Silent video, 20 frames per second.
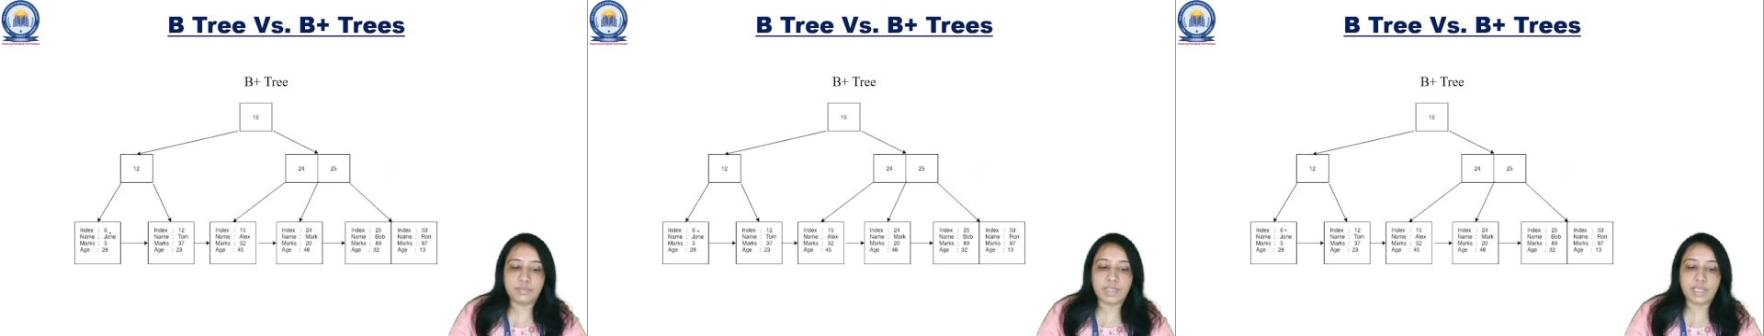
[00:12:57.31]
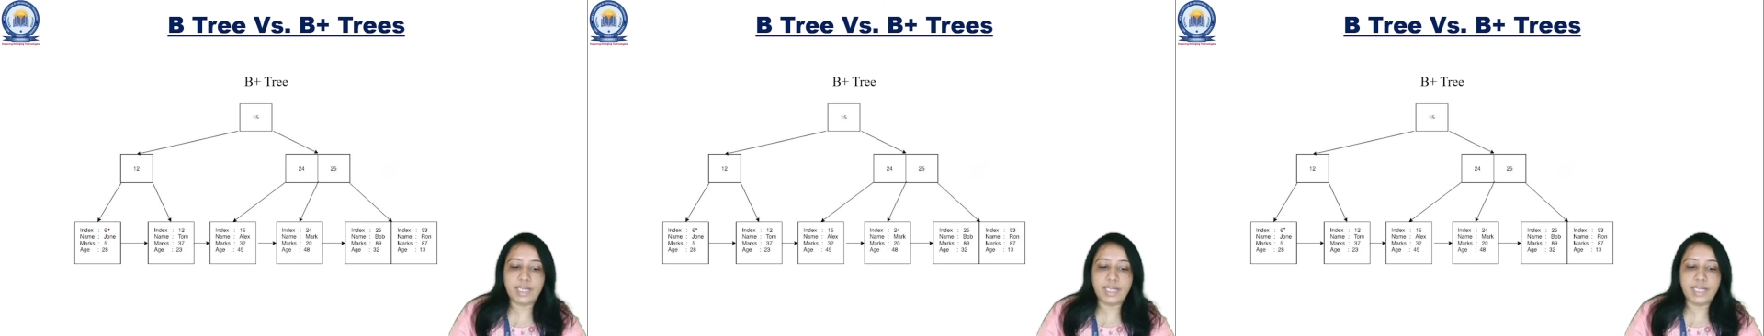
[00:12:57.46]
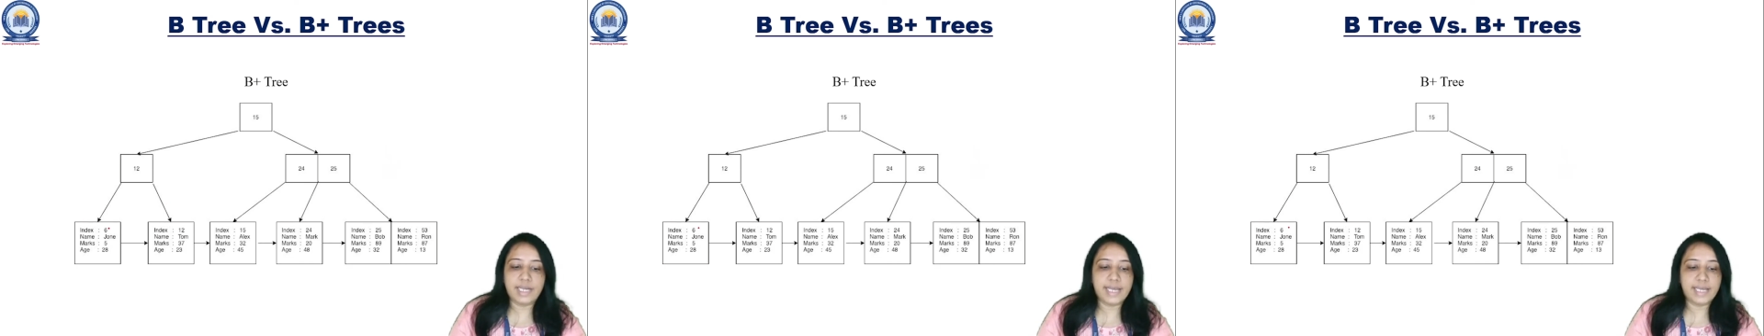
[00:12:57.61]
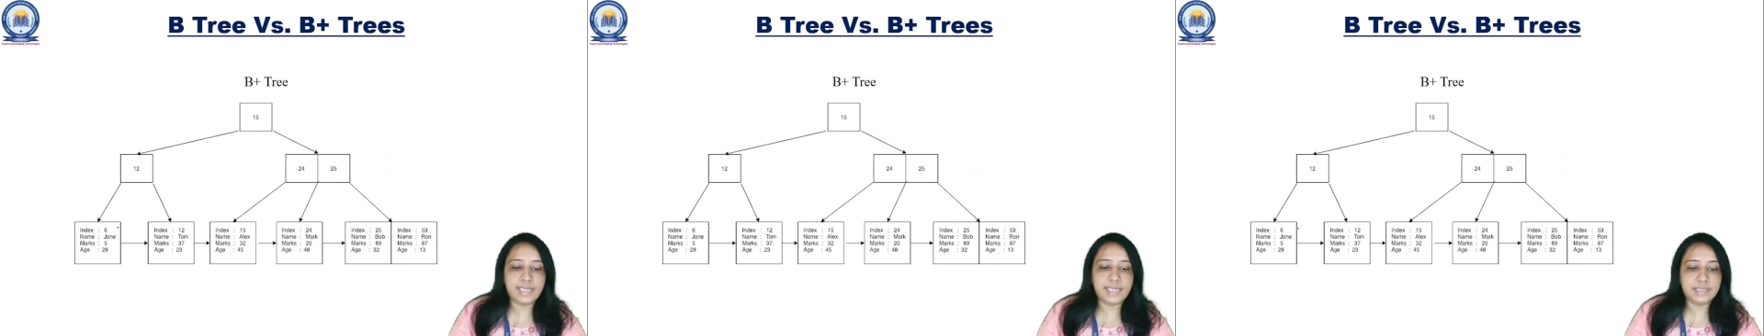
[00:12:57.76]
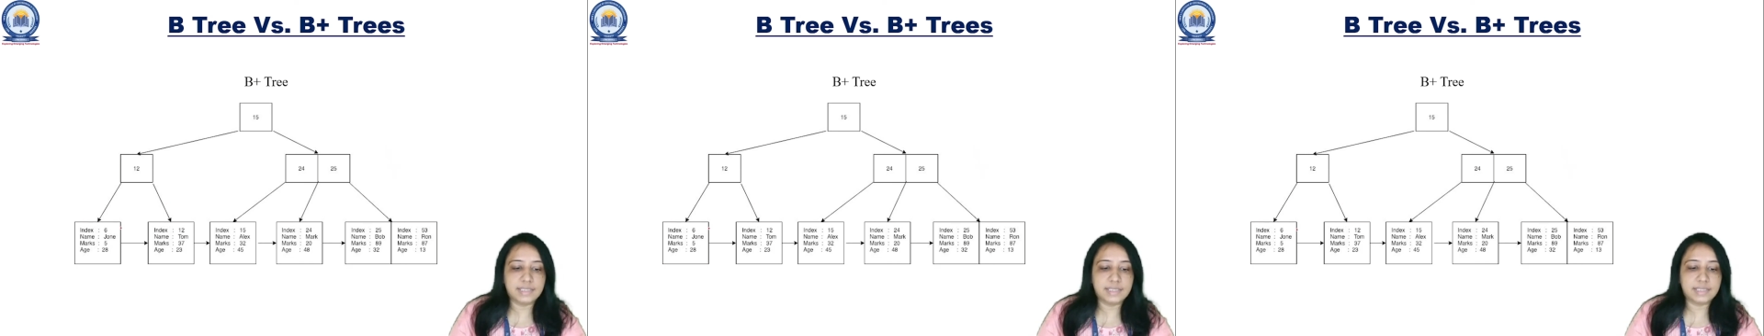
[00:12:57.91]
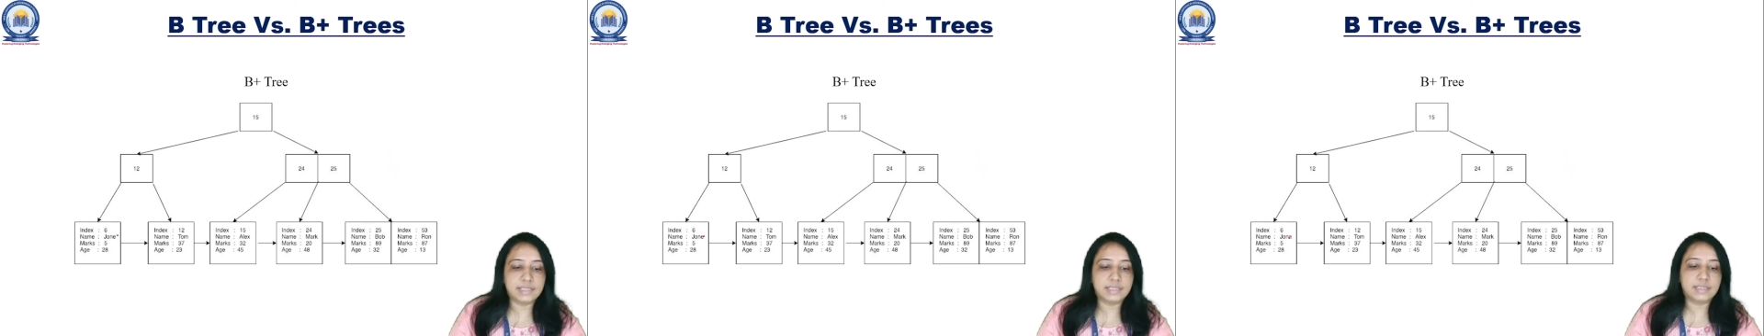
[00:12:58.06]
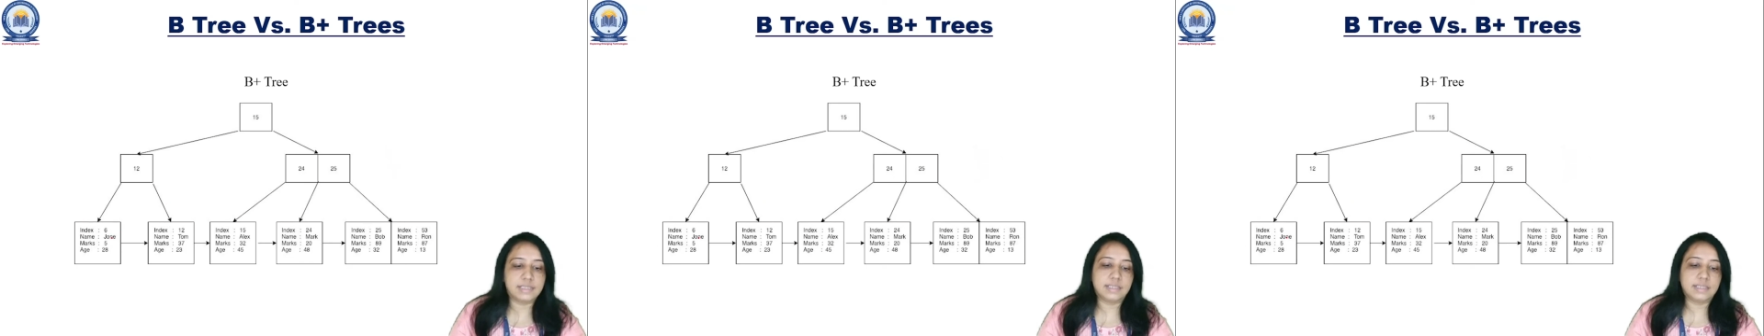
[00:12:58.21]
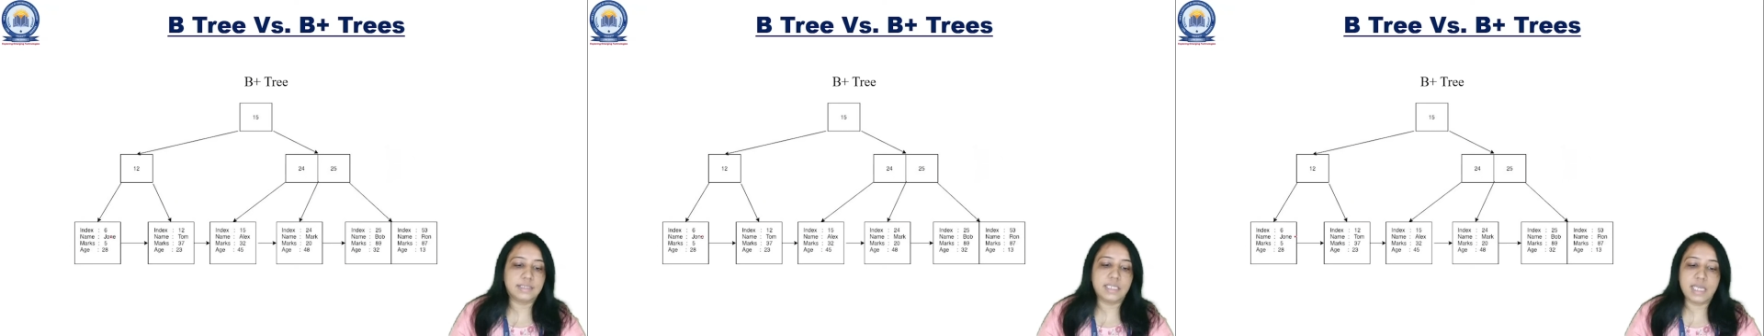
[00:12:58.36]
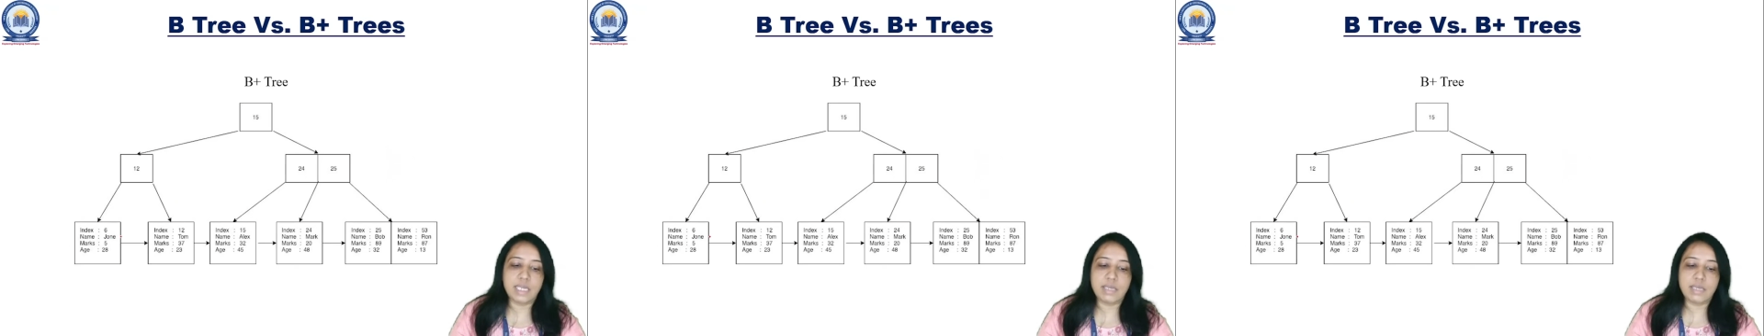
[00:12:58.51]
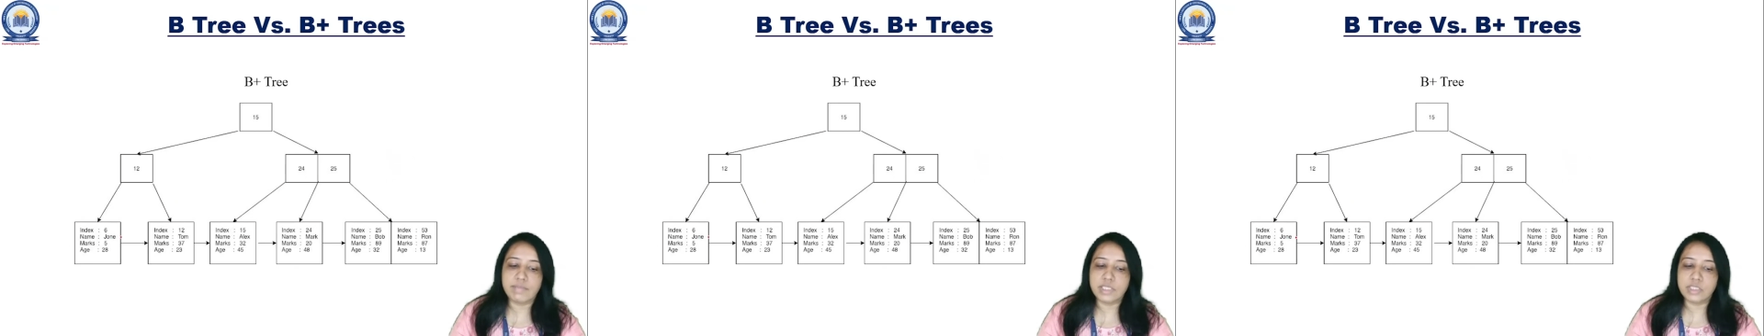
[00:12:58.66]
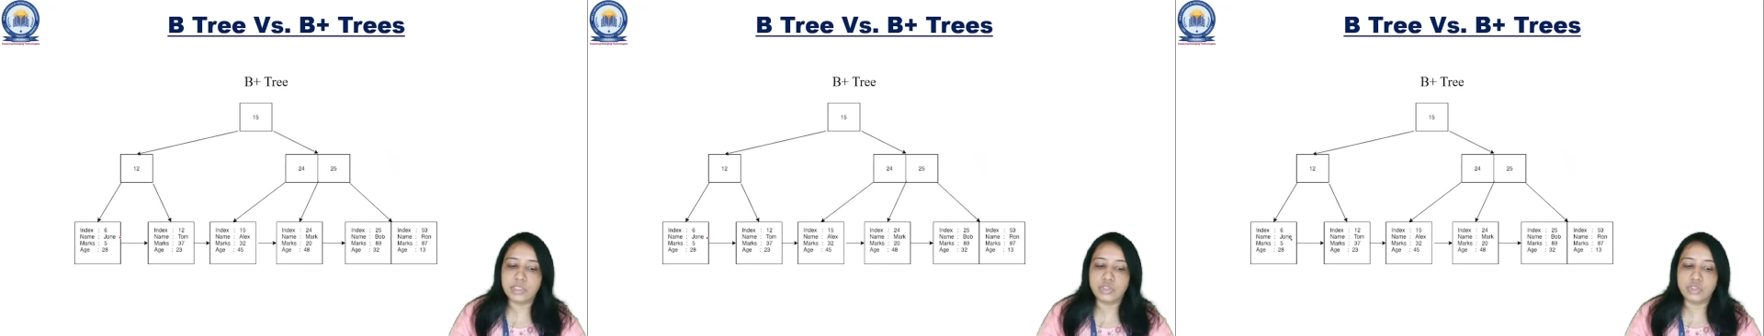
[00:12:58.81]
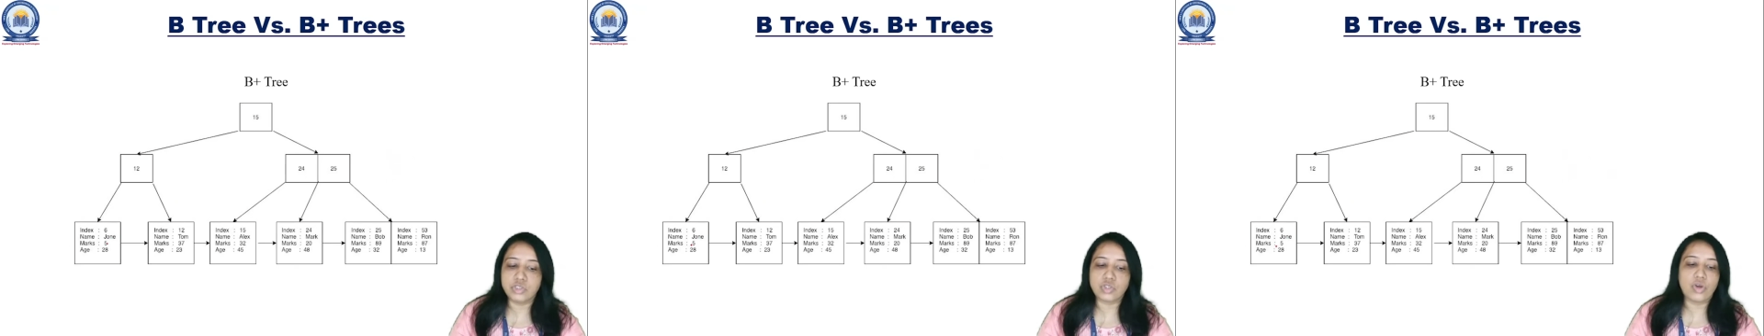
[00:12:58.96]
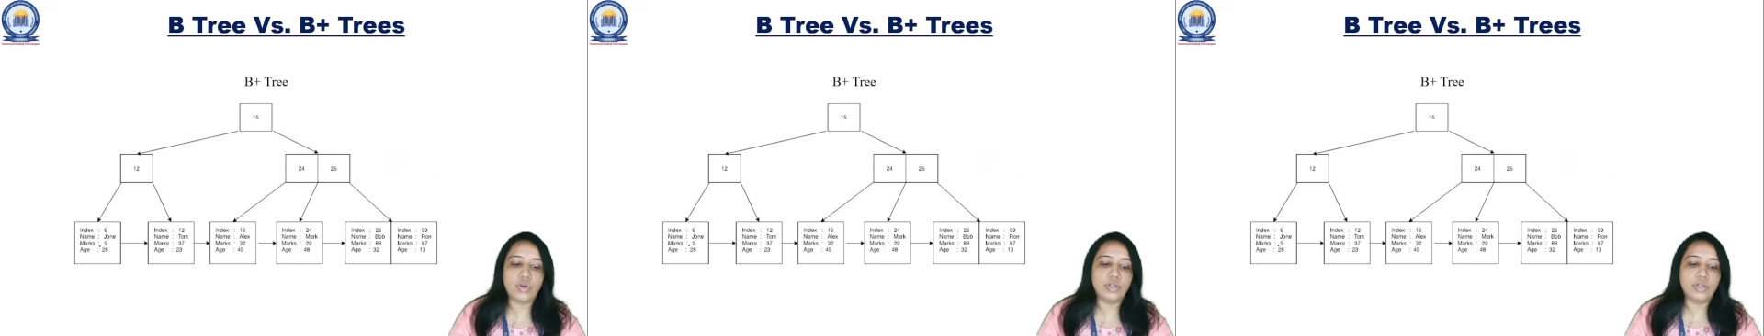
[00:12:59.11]
Index 6, name is
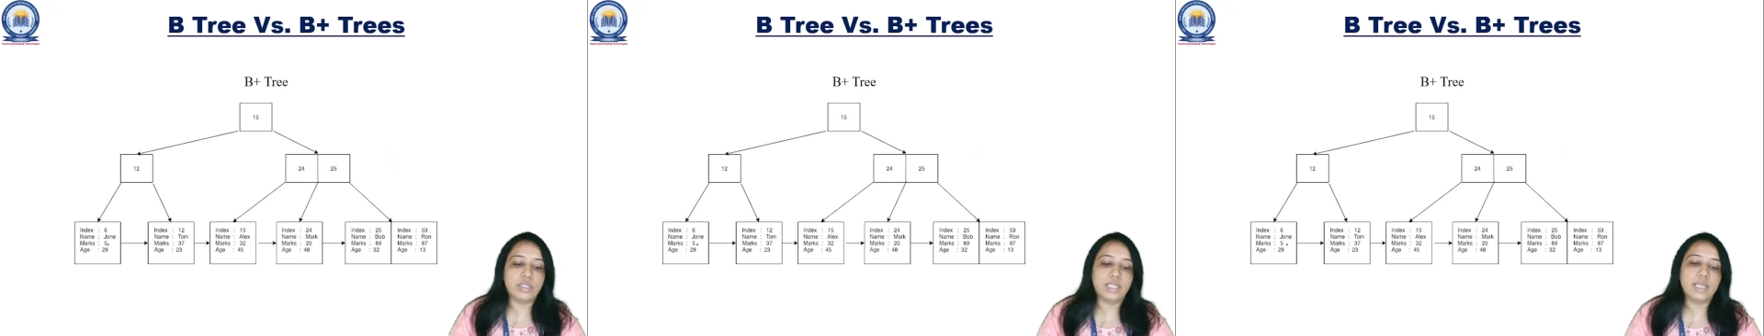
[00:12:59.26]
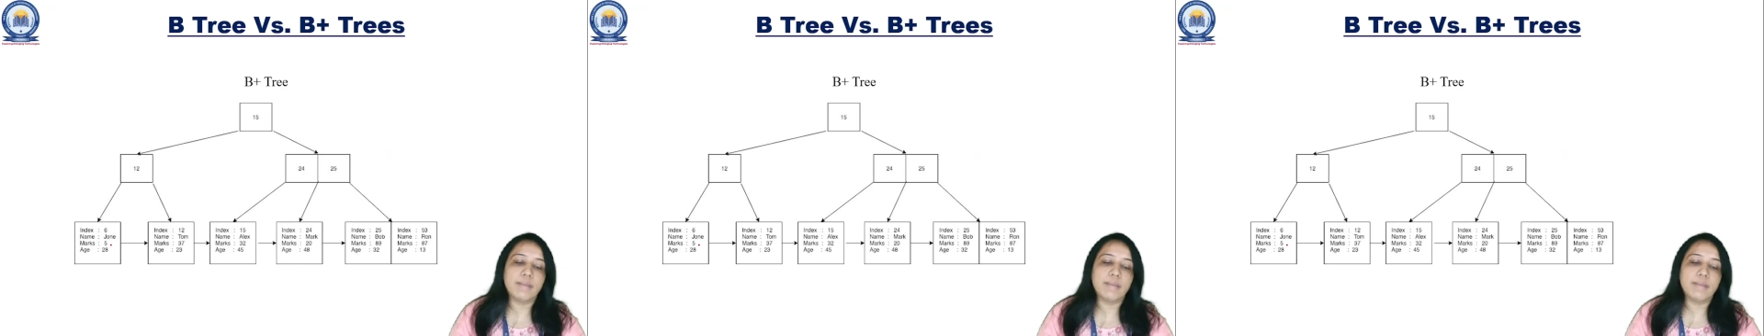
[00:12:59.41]
John,